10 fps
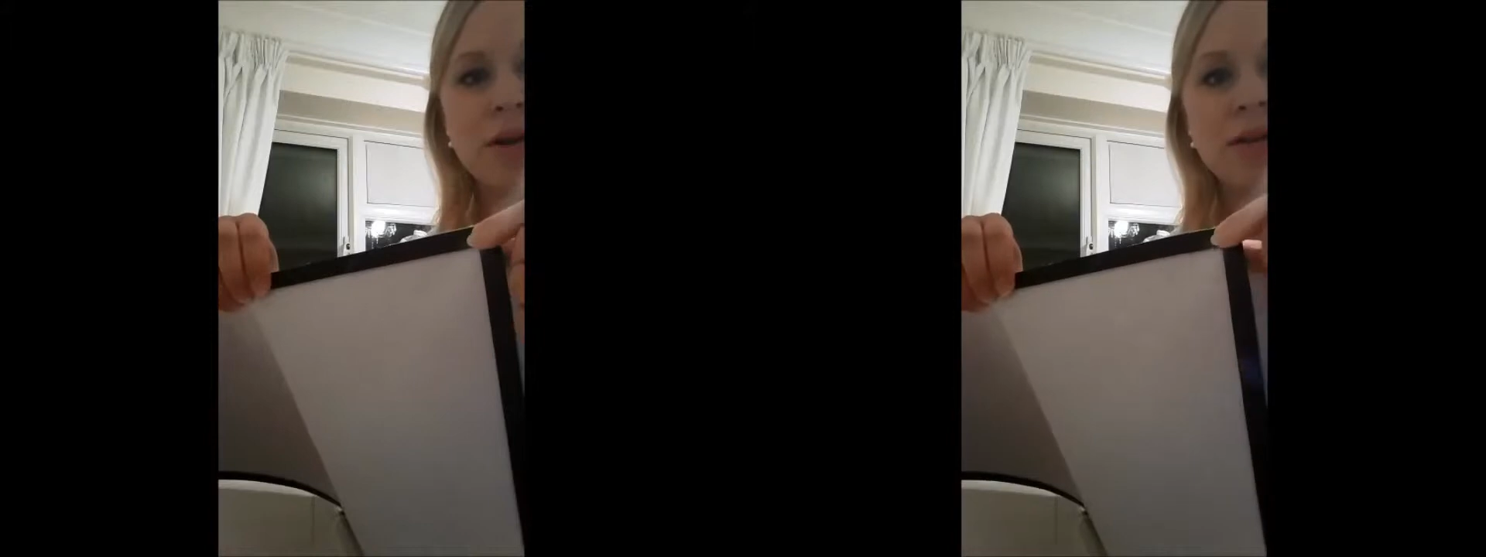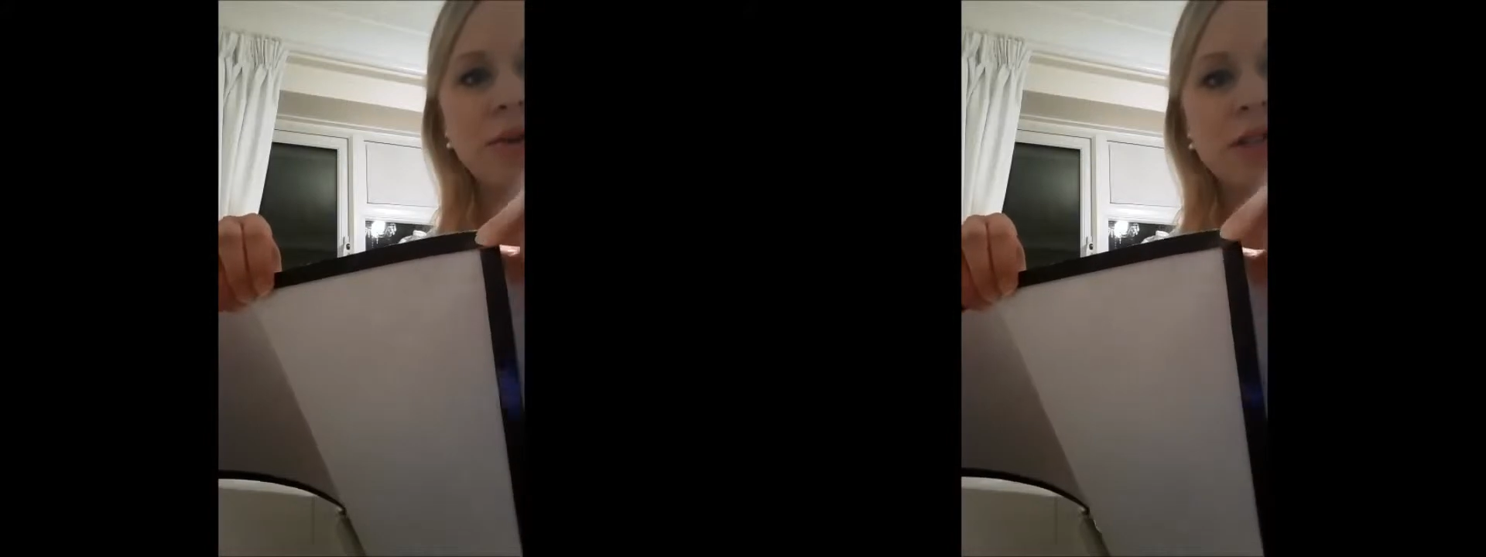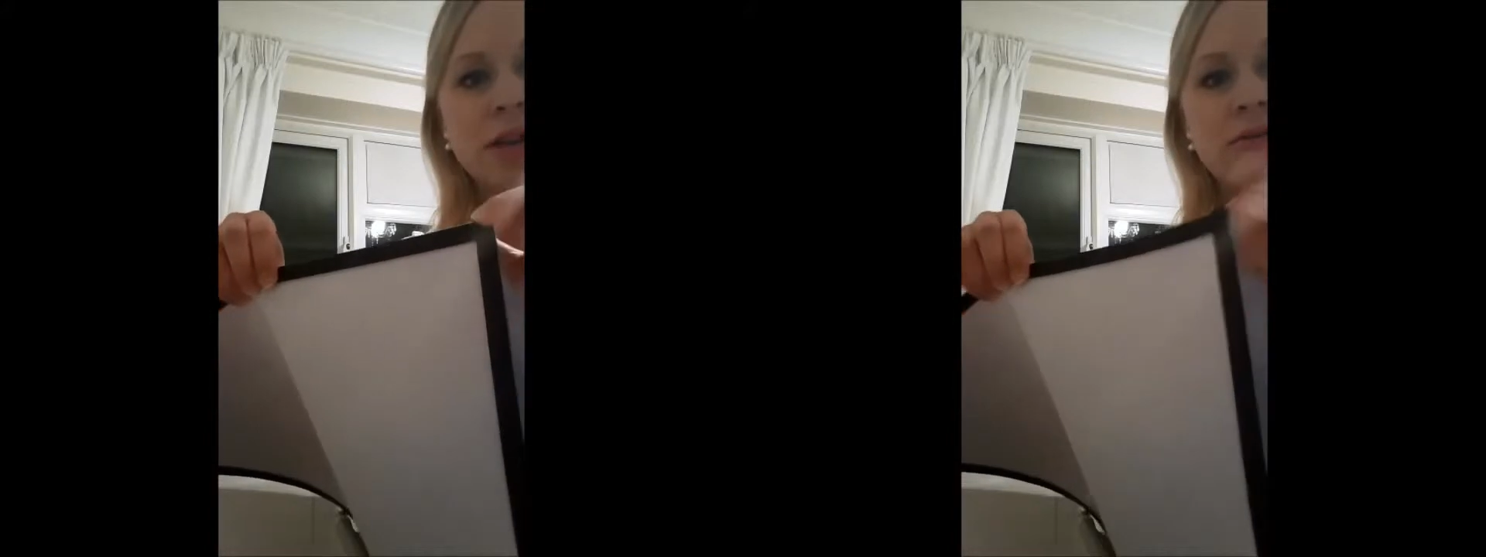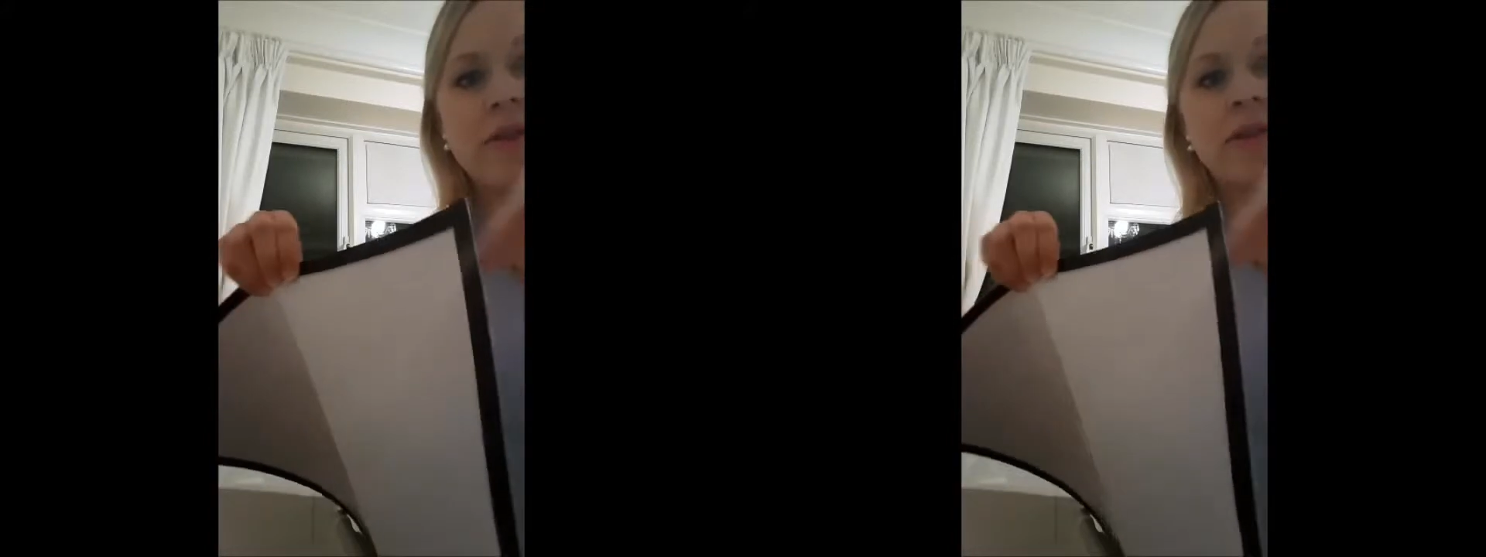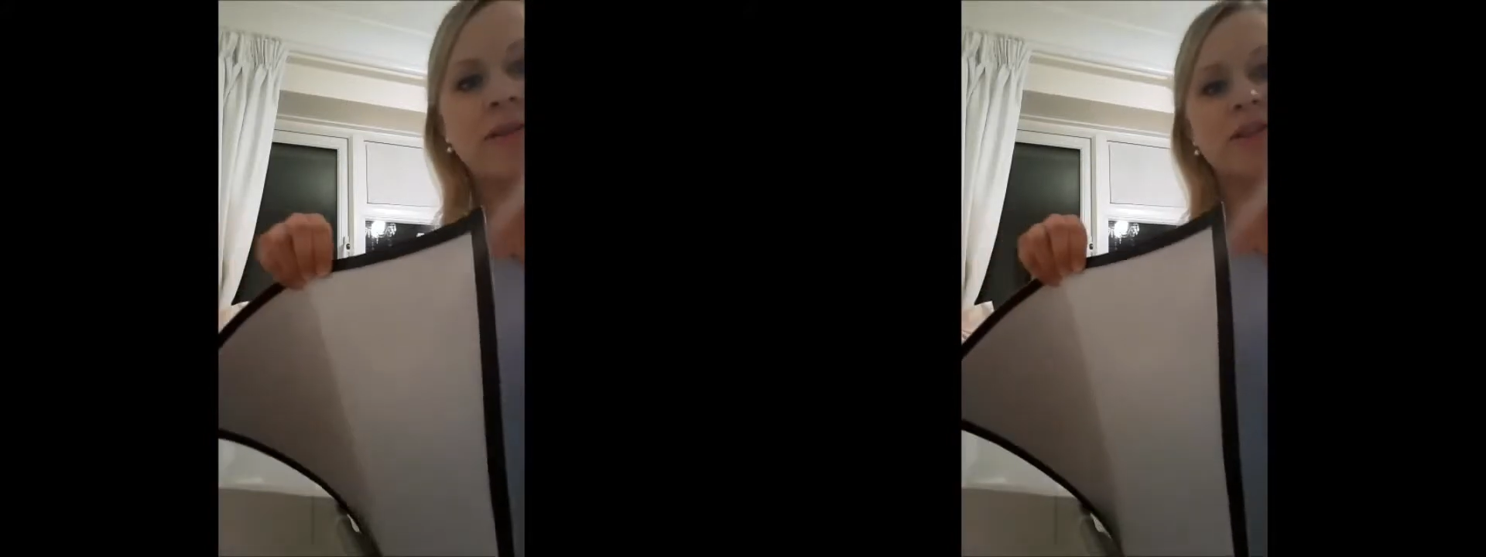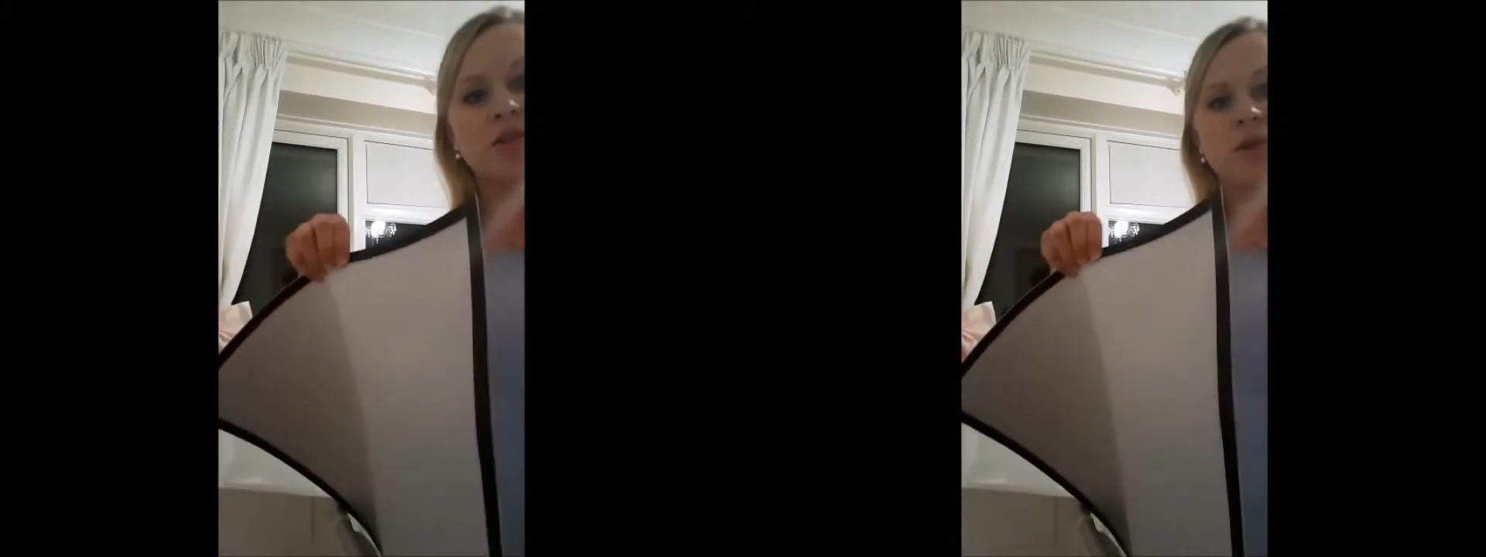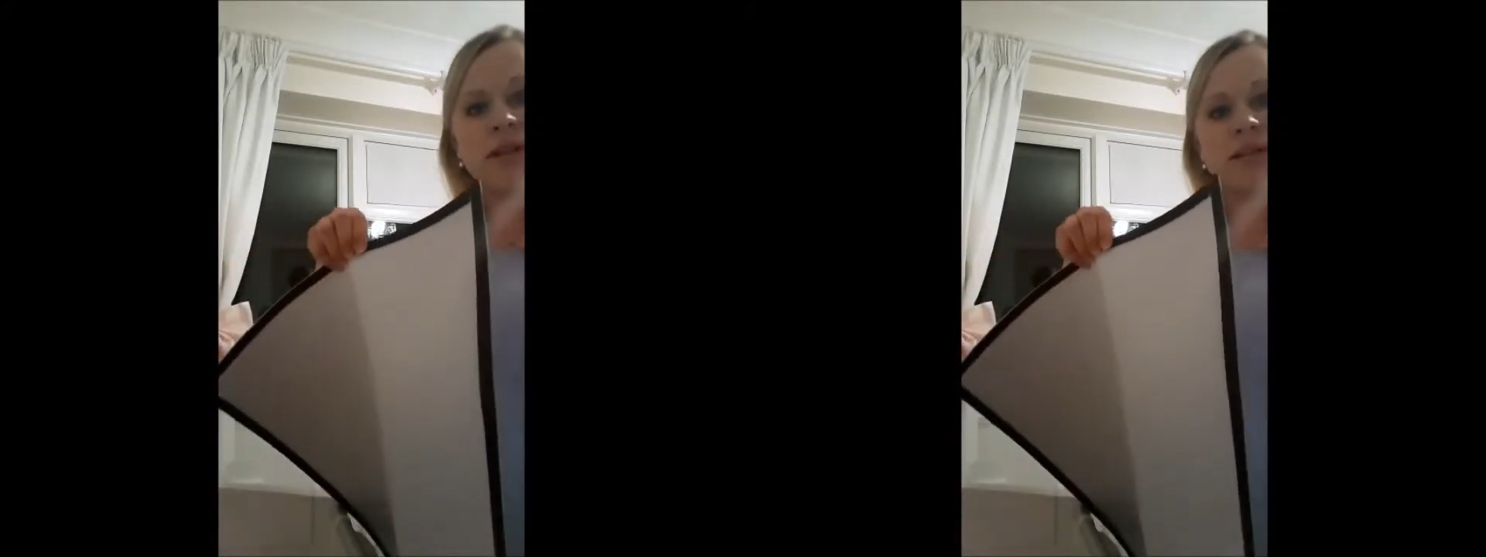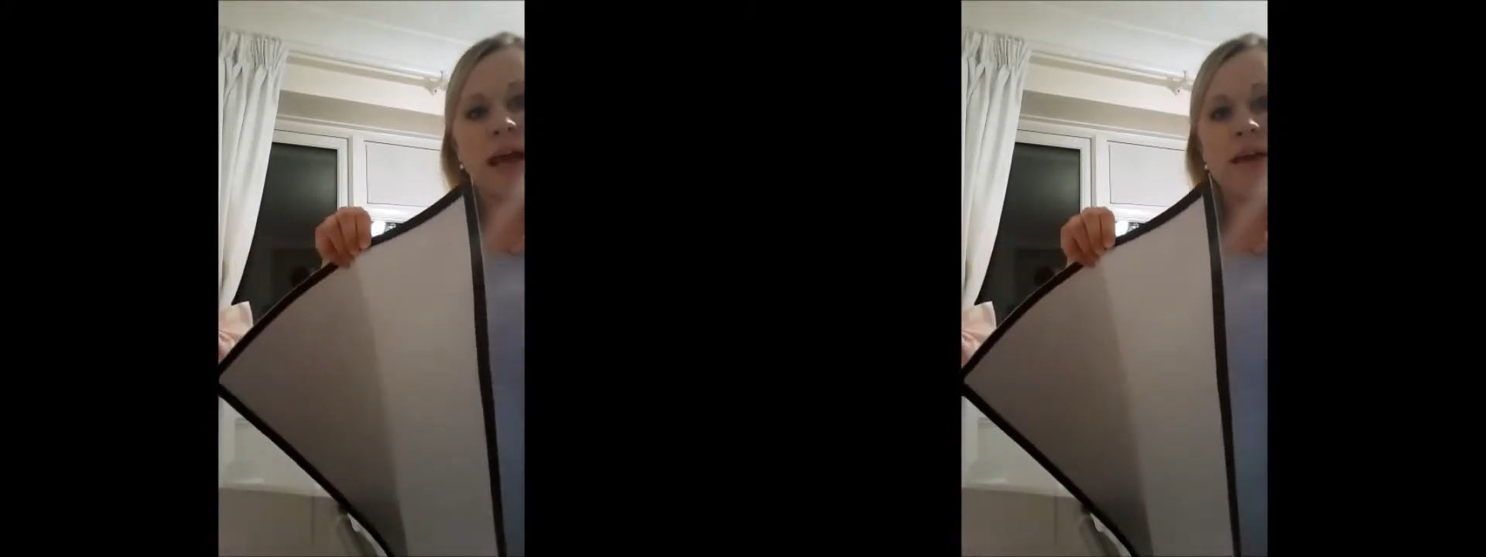close to each other, and then there's the
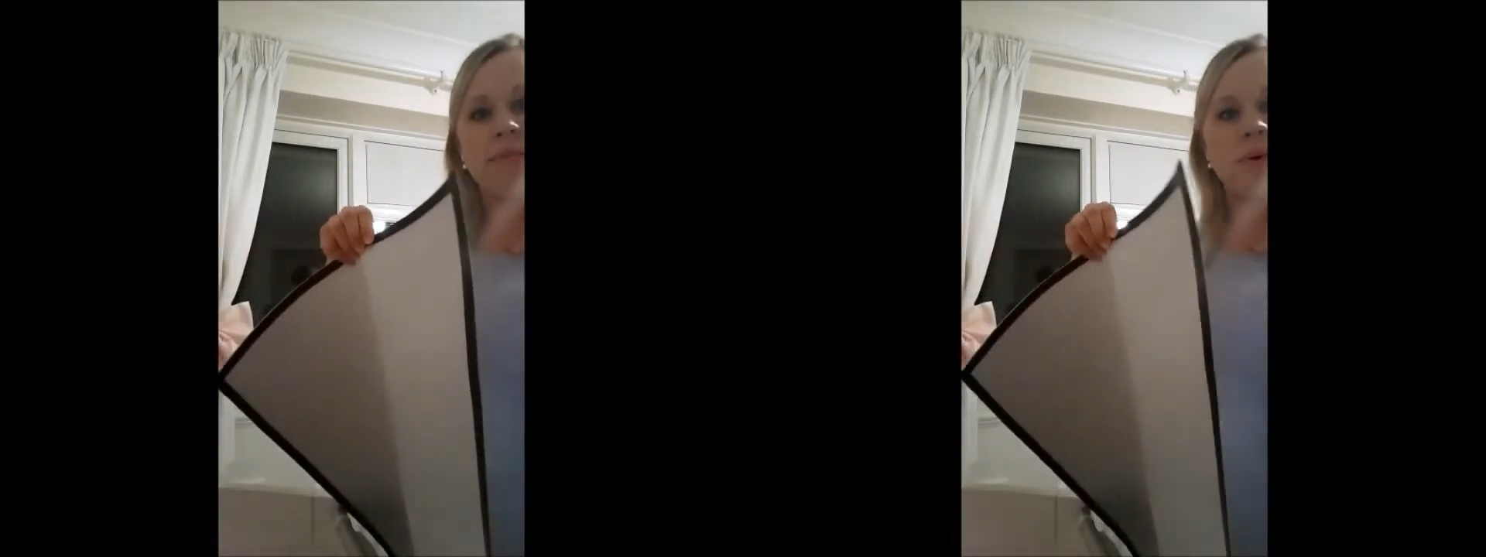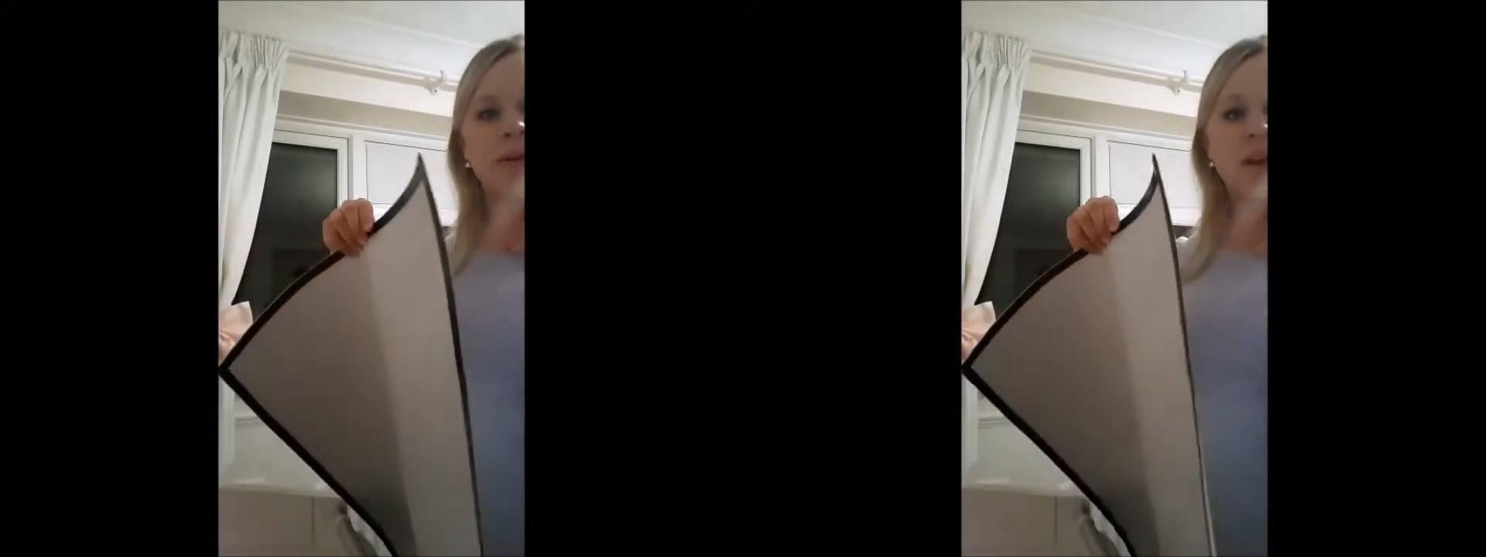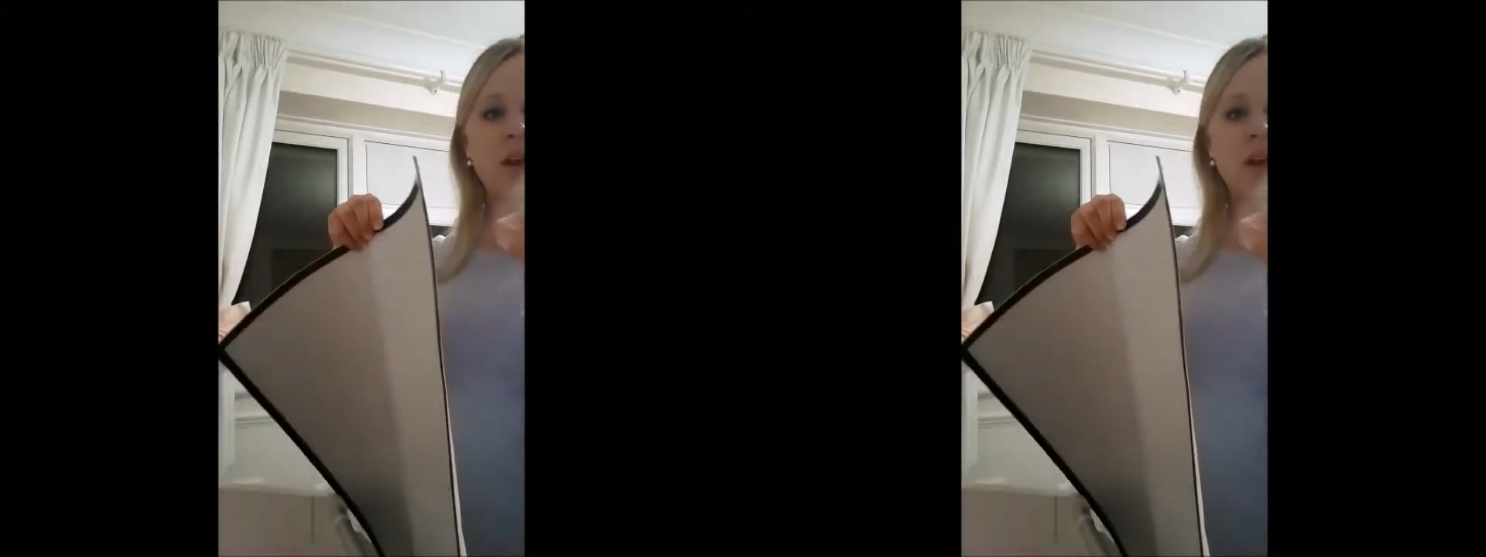joint tape,